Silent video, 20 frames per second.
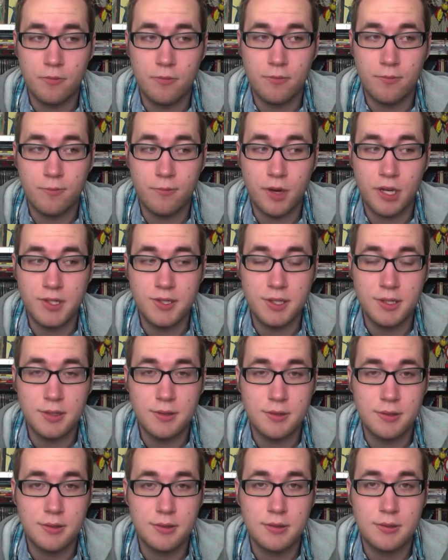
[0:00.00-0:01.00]

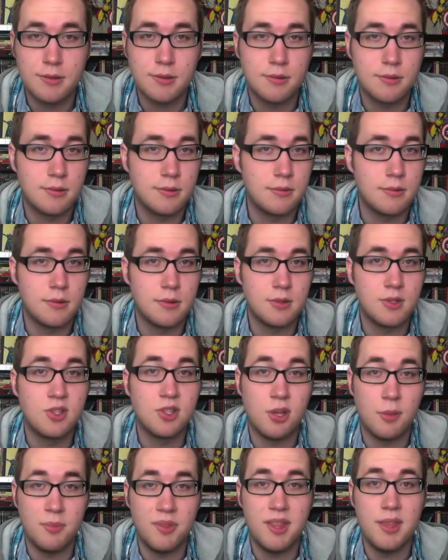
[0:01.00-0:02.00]
Francis?
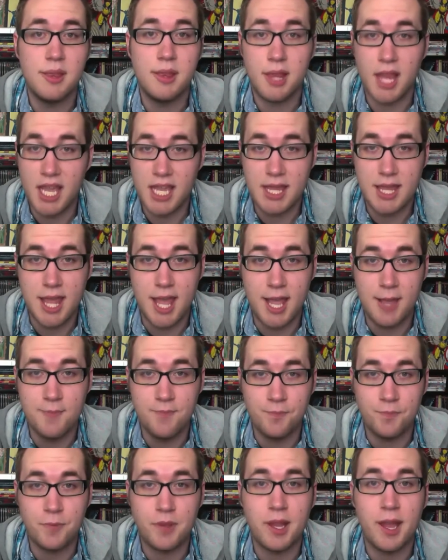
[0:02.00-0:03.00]
Something like that.
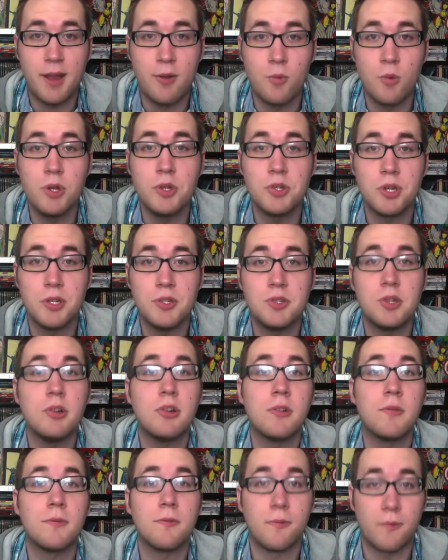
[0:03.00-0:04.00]
I wish I
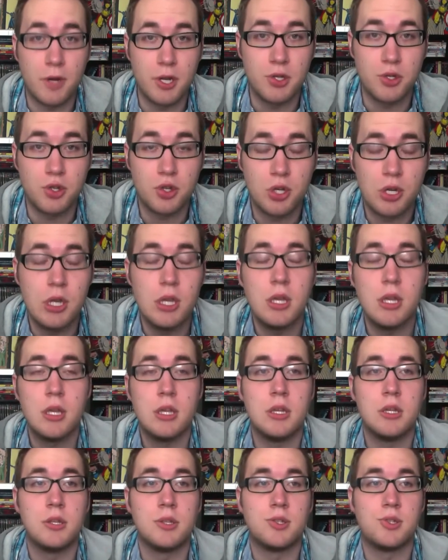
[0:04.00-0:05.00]
took French.
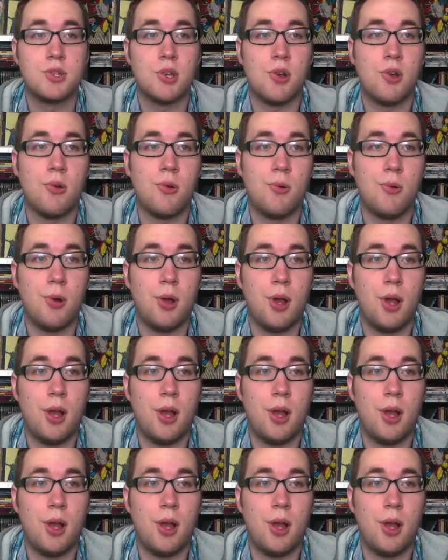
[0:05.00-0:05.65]
So,